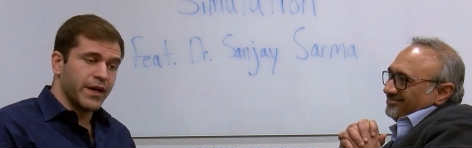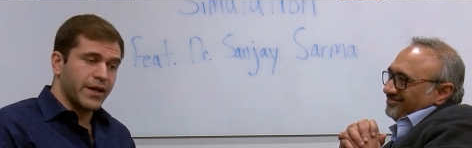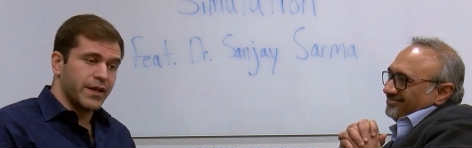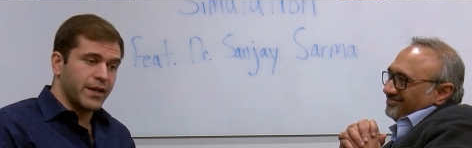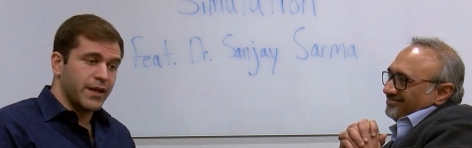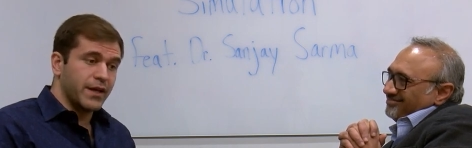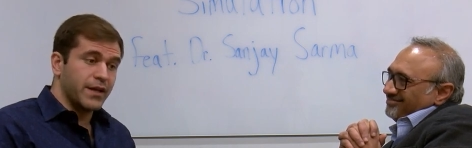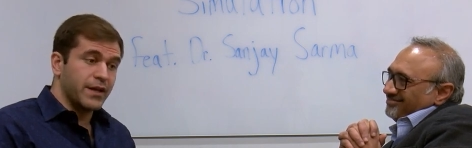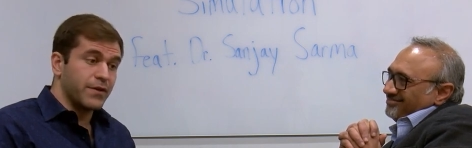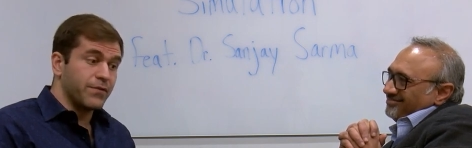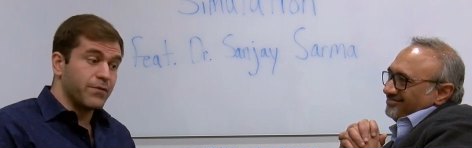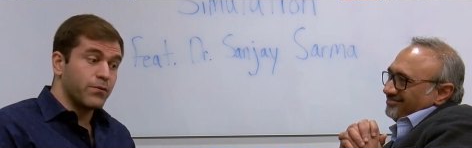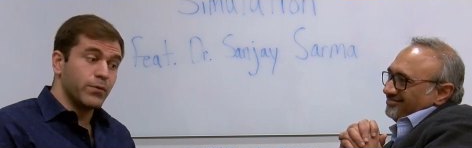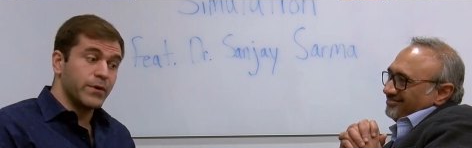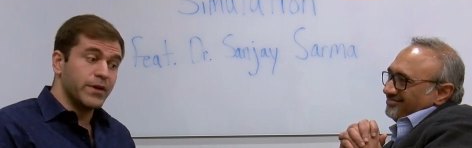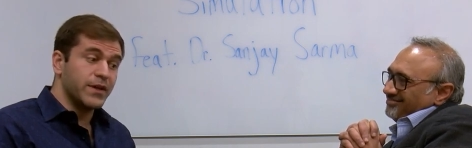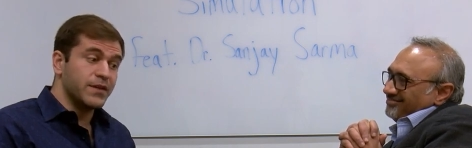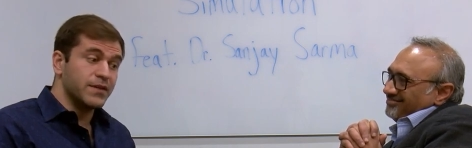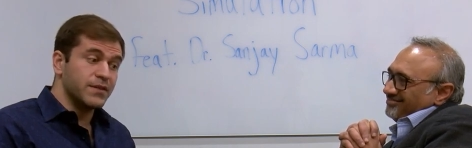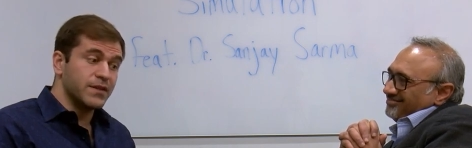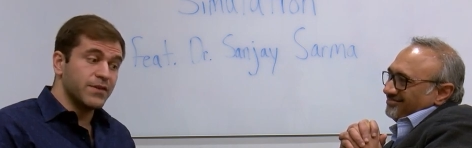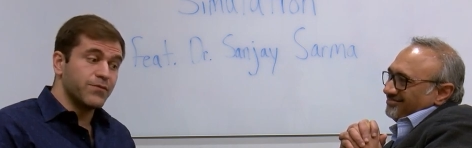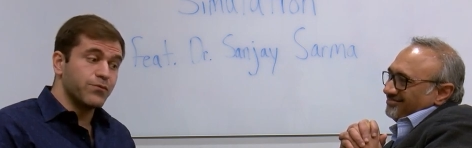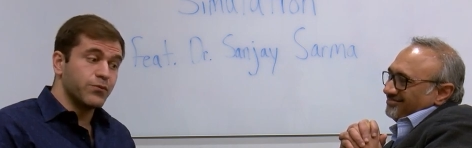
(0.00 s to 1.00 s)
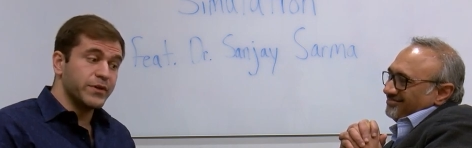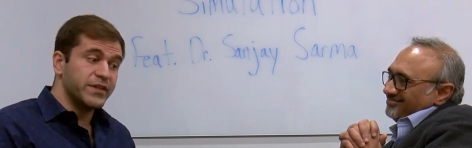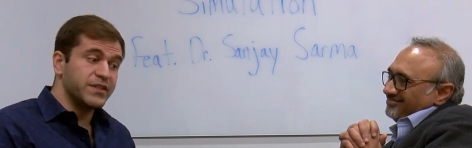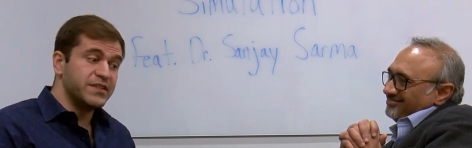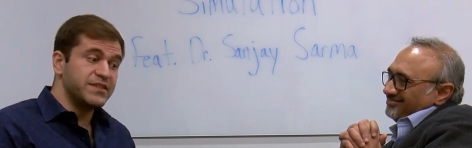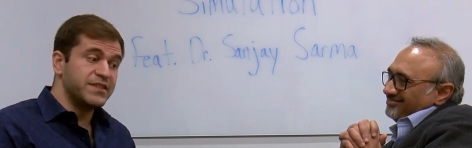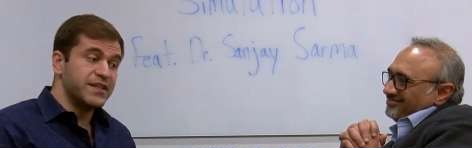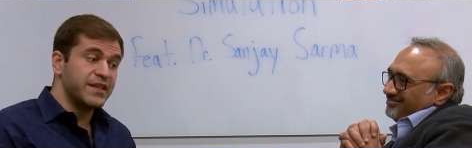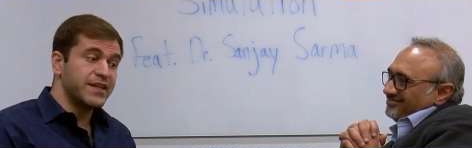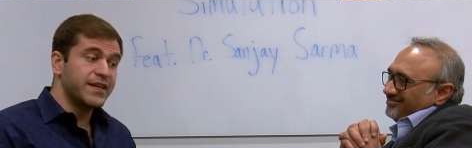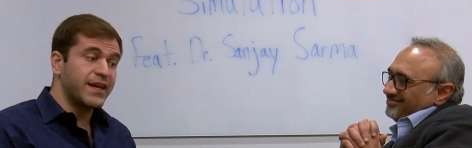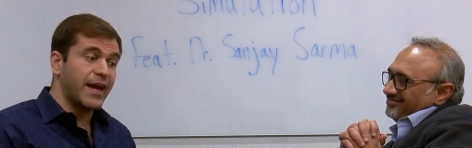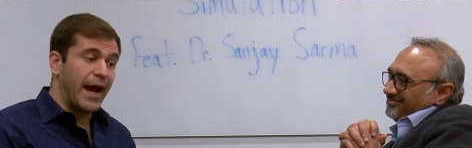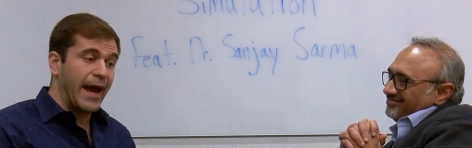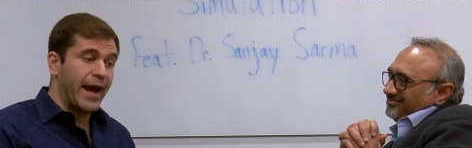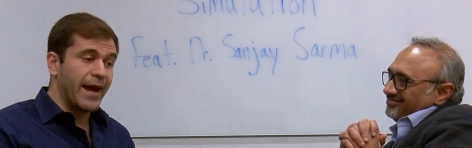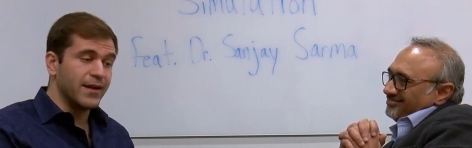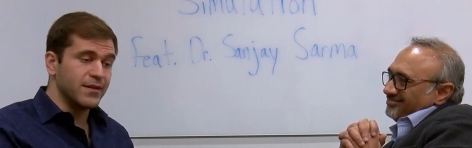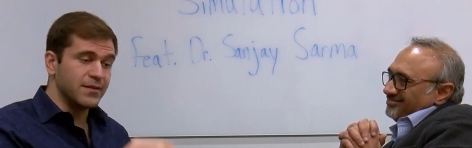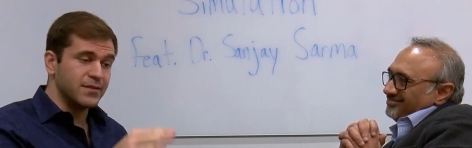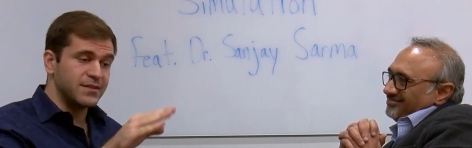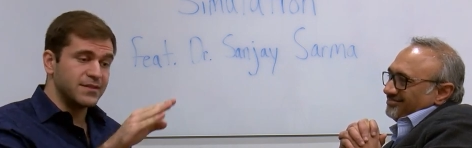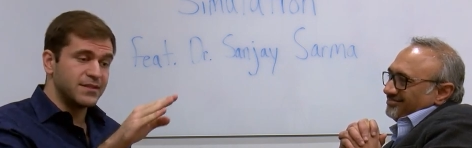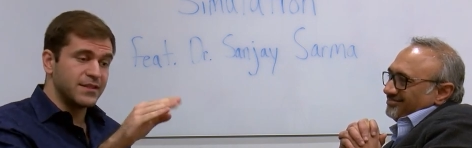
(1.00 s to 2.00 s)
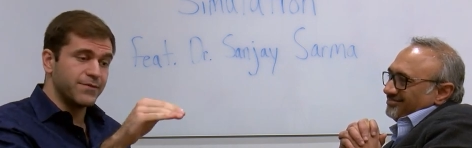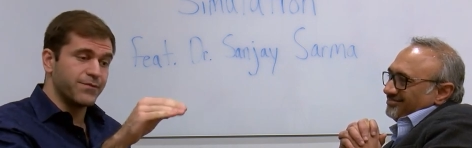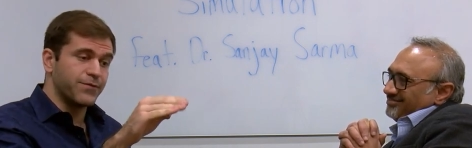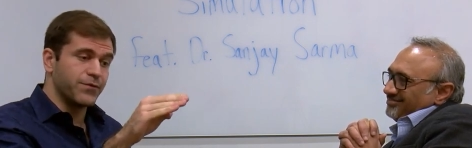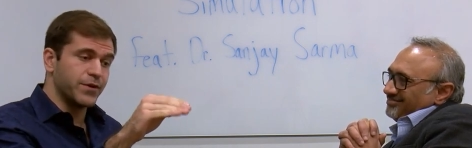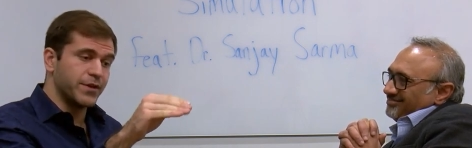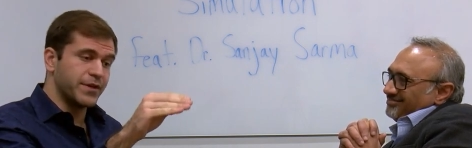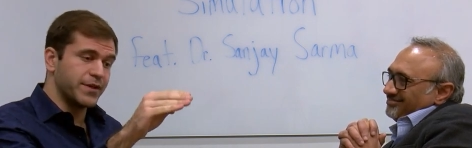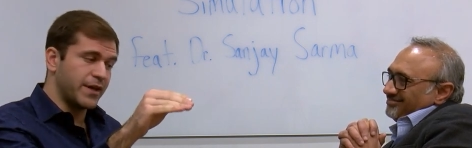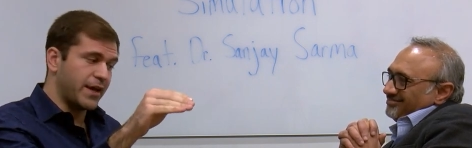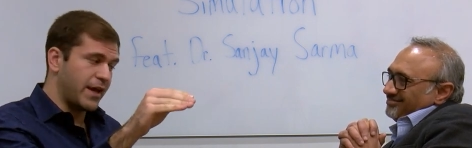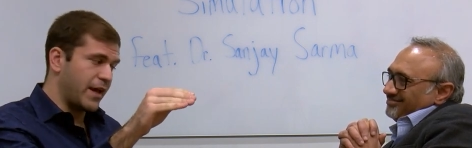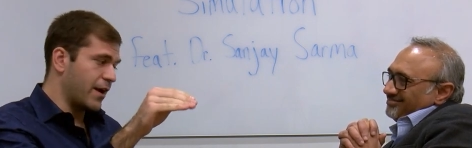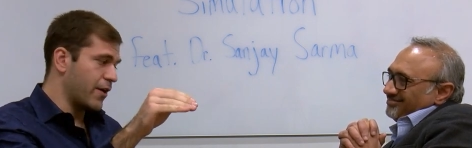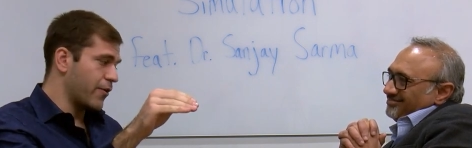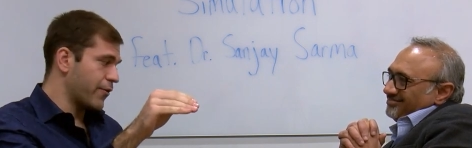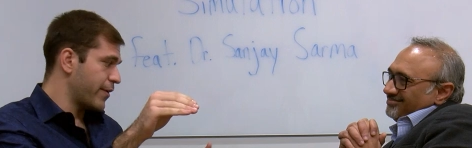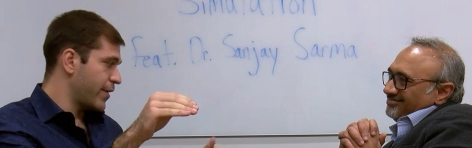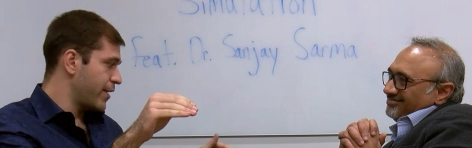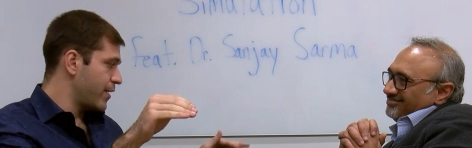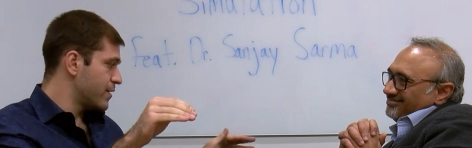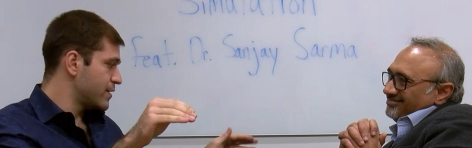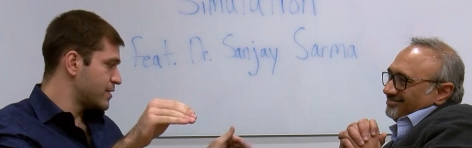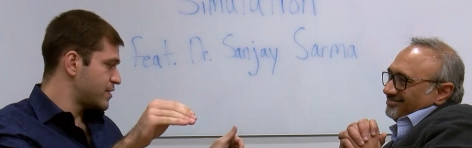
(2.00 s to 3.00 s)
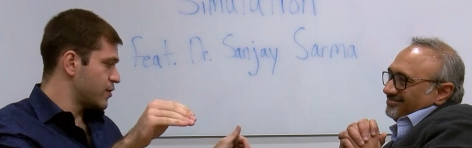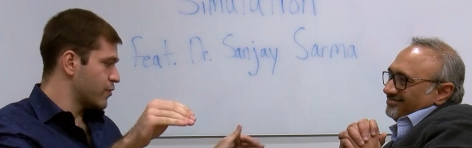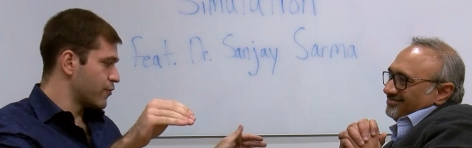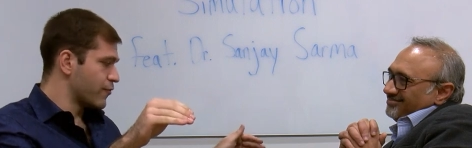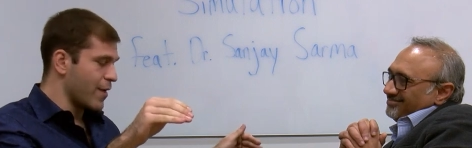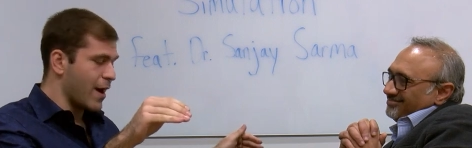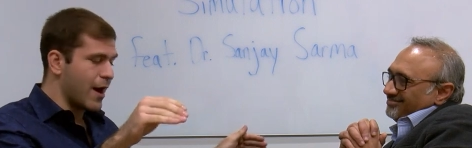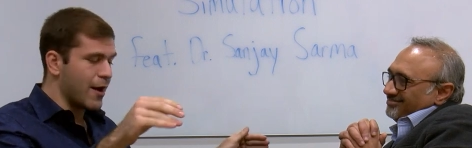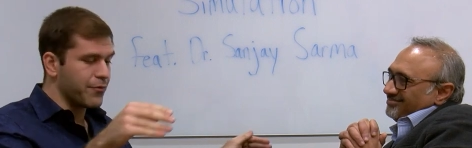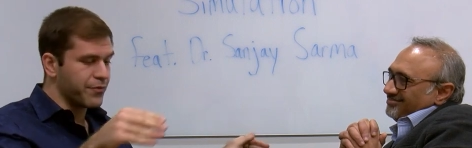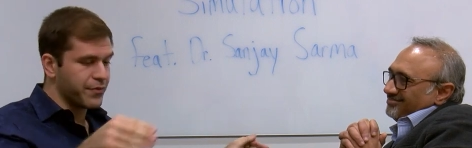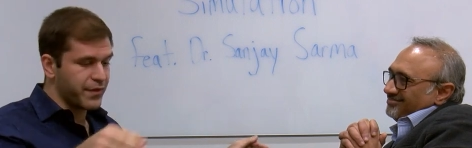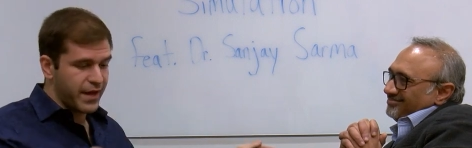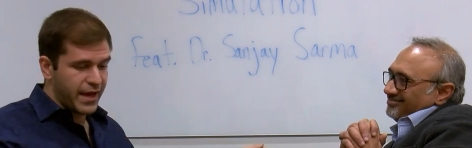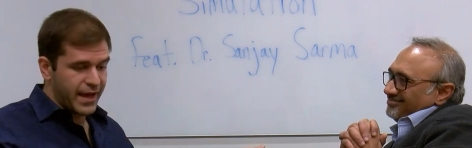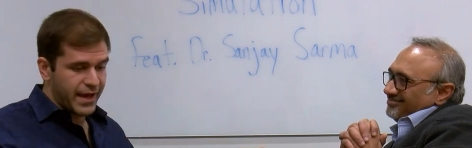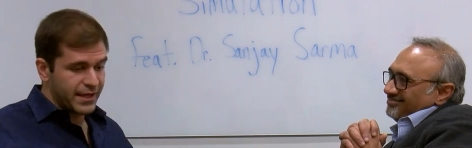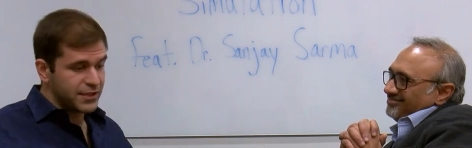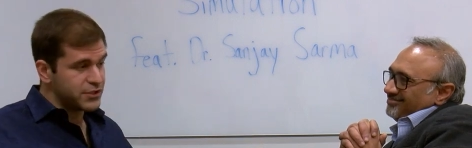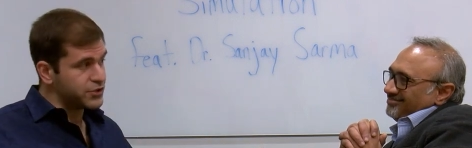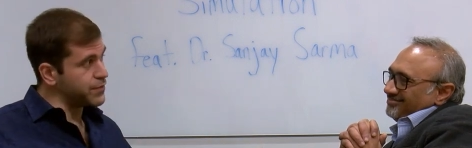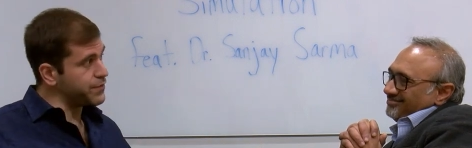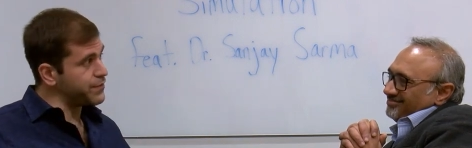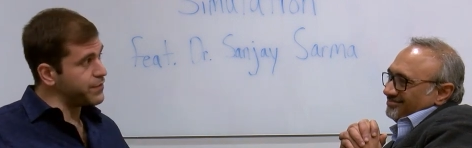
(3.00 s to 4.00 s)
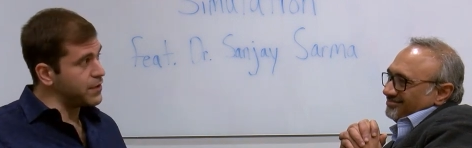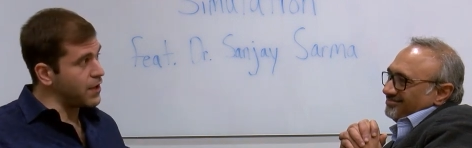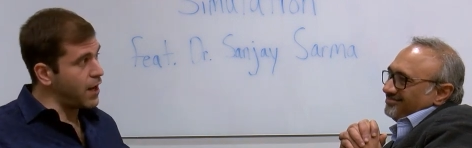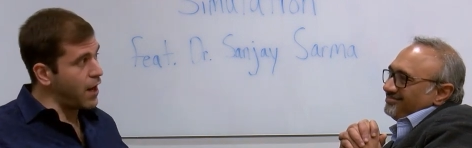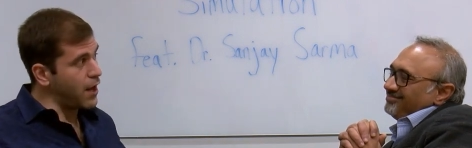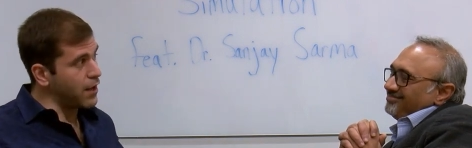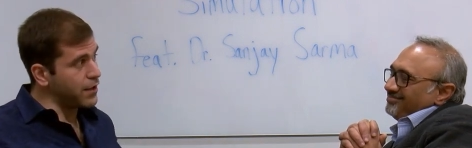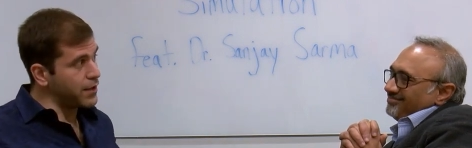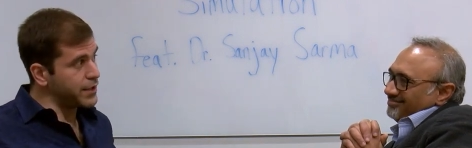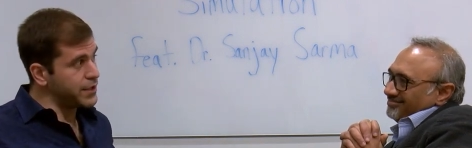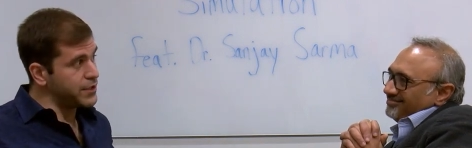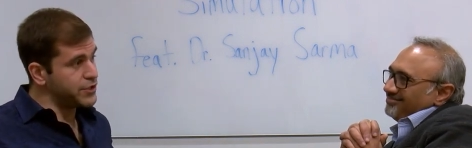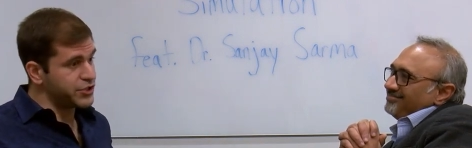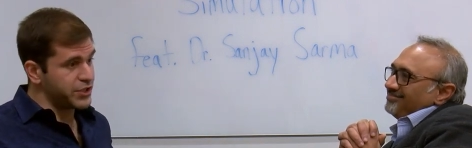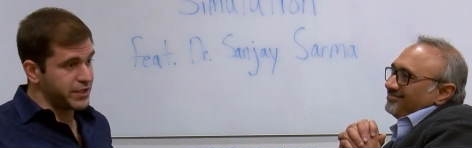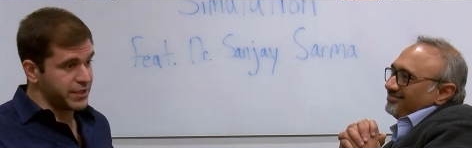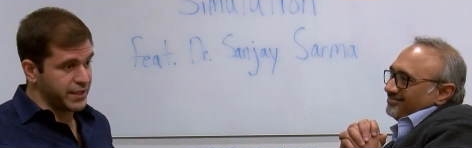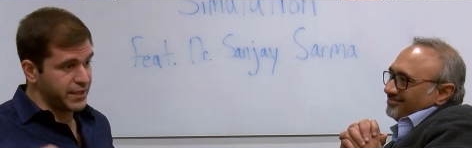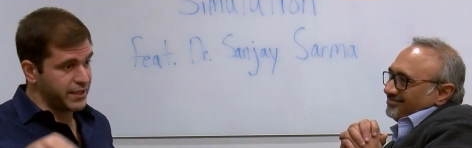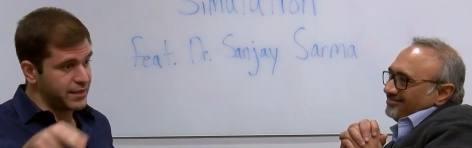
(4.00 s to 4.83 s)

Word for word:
Speaker 1: And if we dig at different areas around the edge of knowledge and